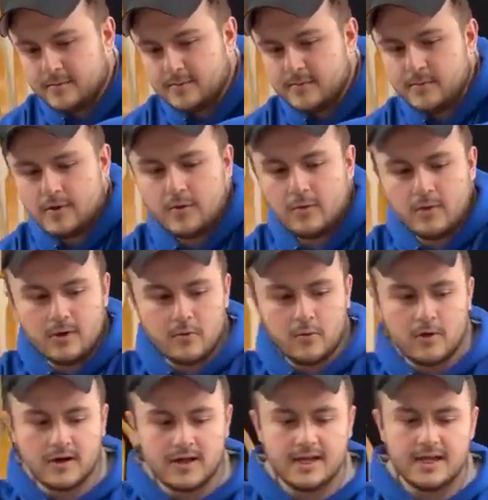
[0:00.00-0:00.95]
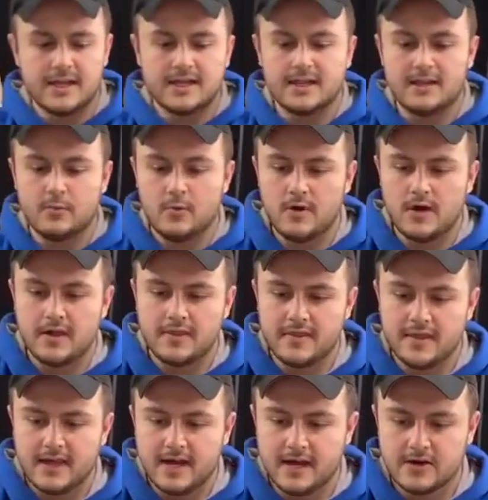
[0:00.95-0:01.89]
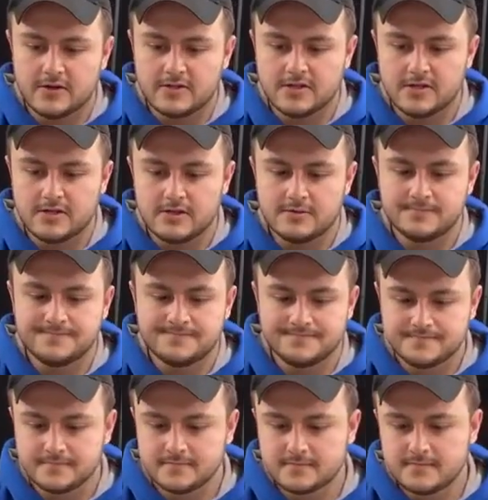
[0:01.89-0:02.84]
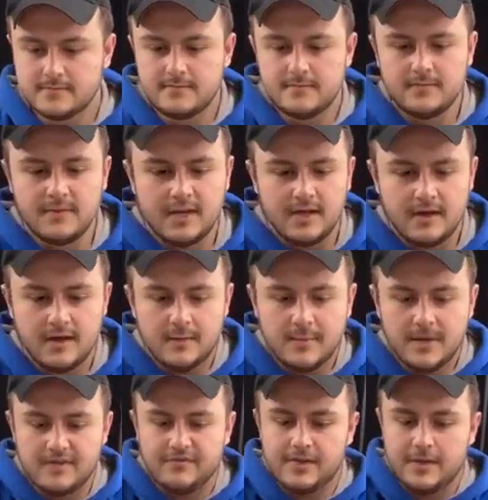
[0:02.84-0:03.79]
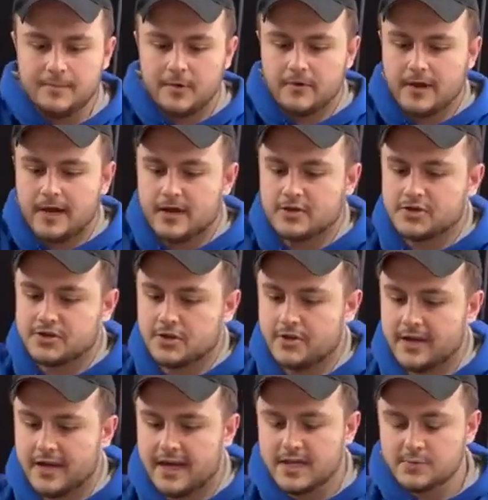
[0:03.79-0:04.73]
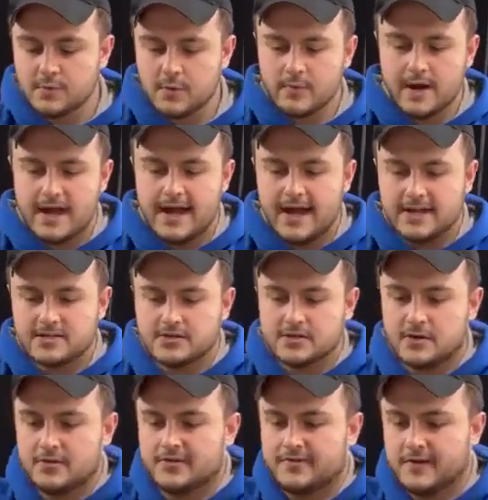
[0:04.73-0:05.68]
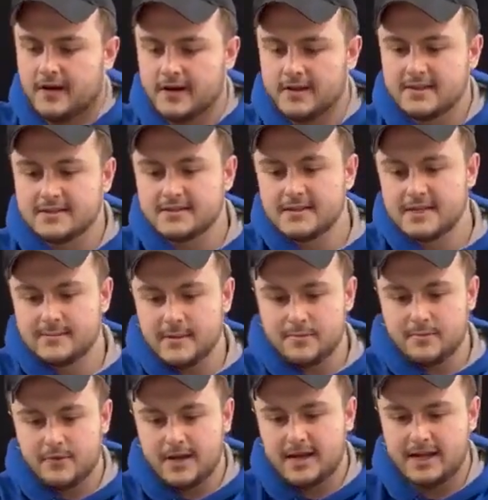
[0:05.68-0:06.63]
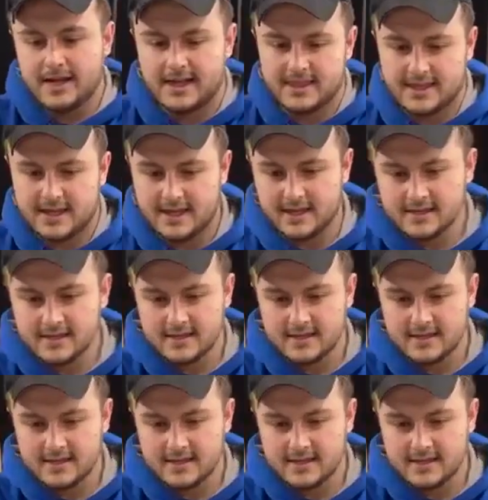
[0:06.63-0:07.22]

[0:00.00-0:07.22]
We'll work in one there too. I'm gonna flip it around and show you guys where we're at so far. This is gonna be pretty, I think.